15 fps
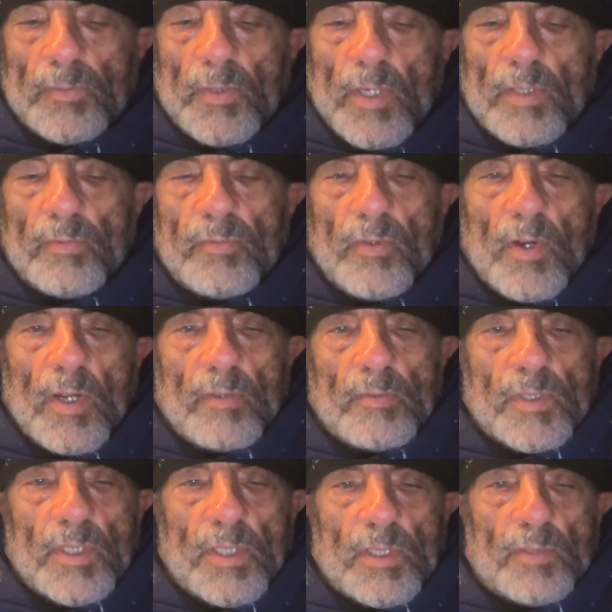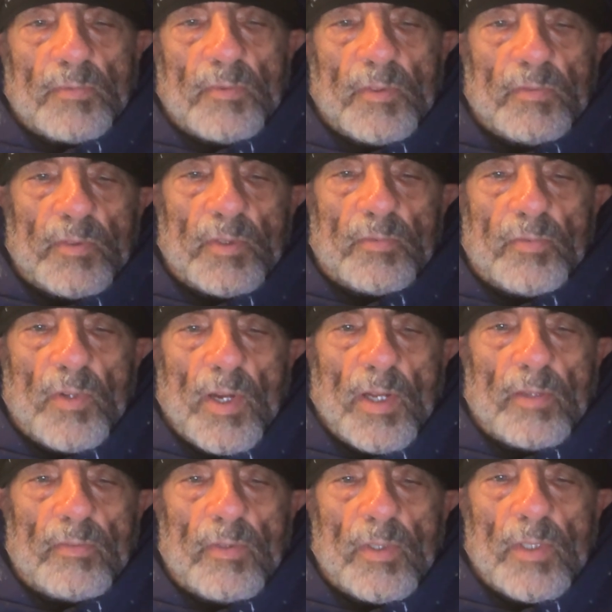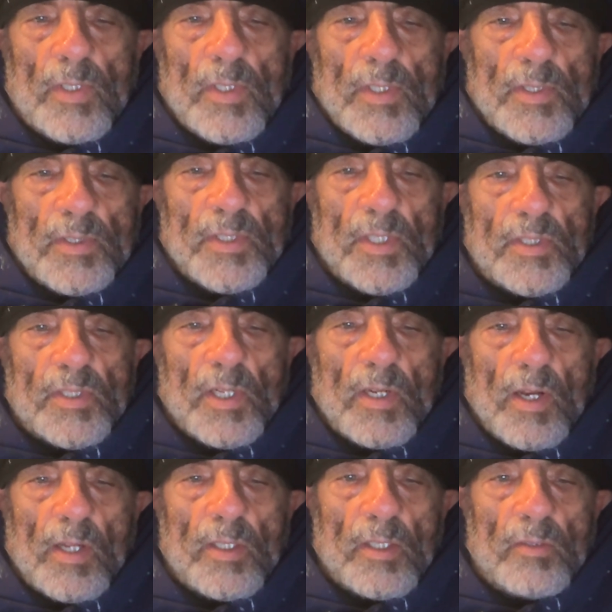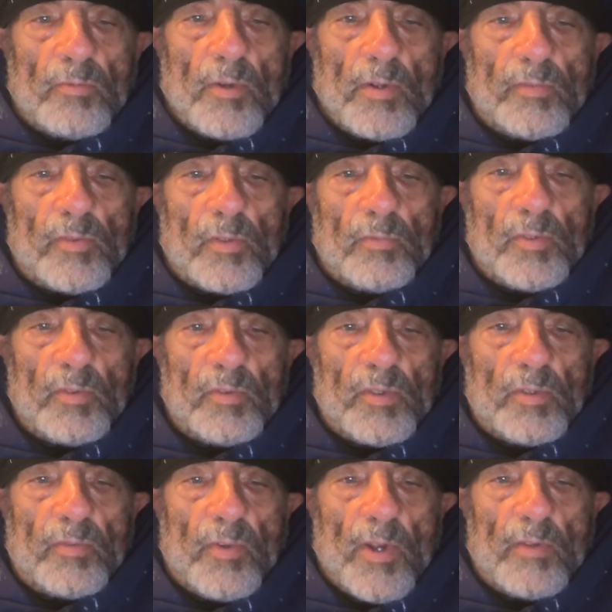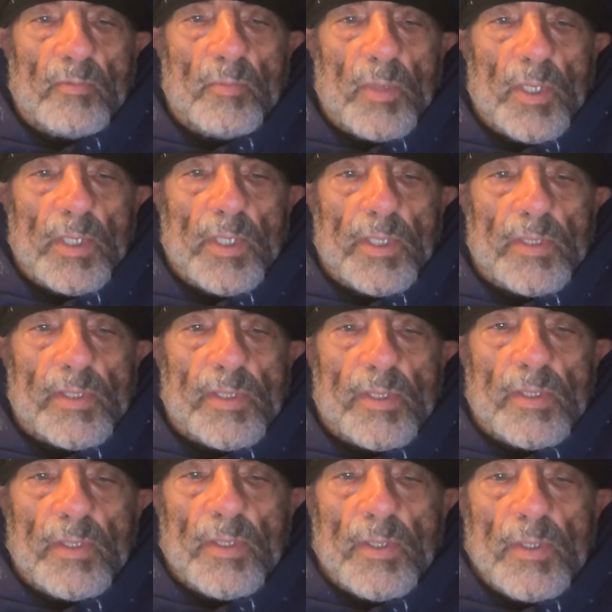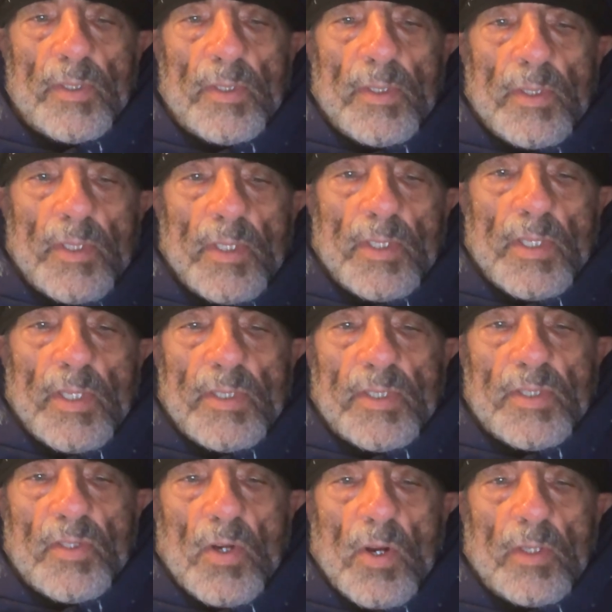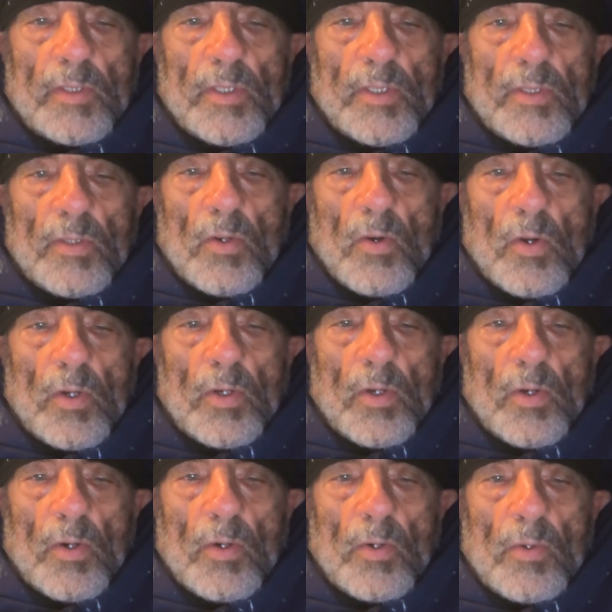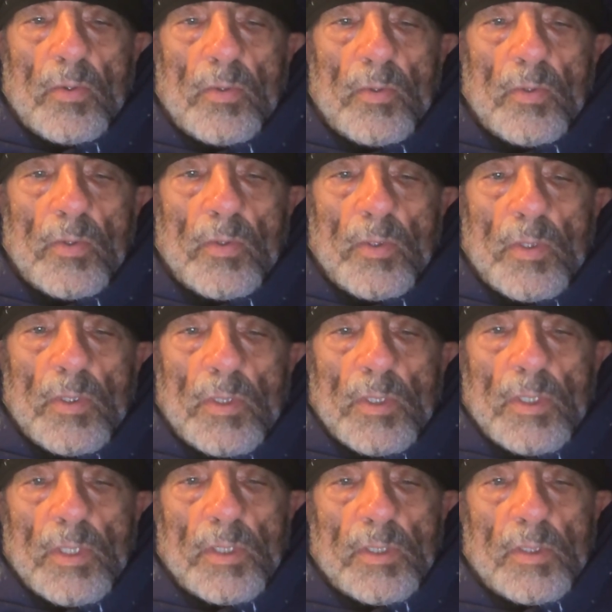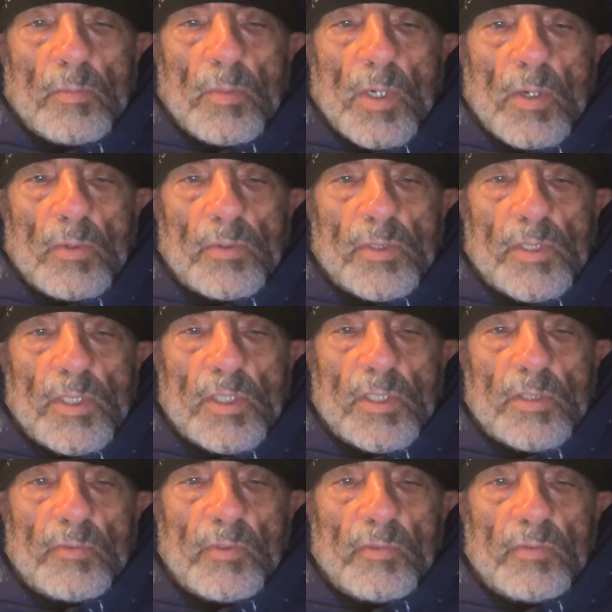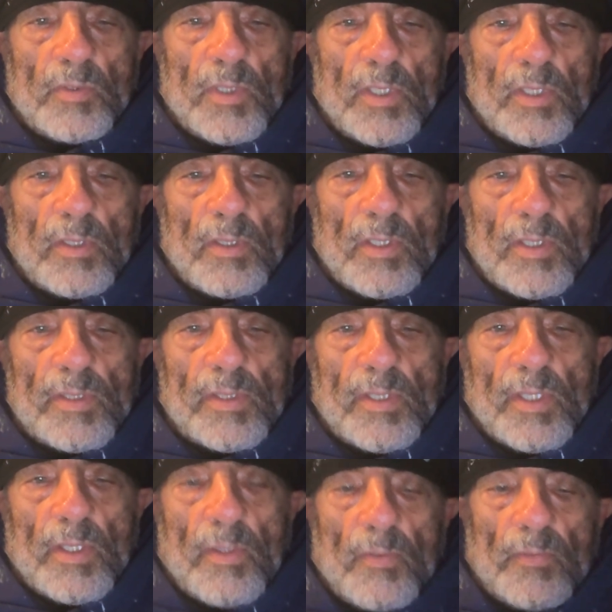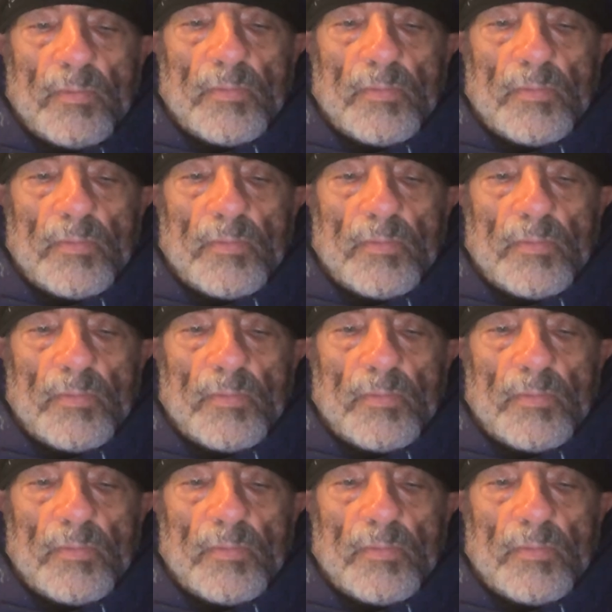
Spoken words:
6:55, 6 o'clock and 55 minutes, and I started earlier at about 6:15, let's say.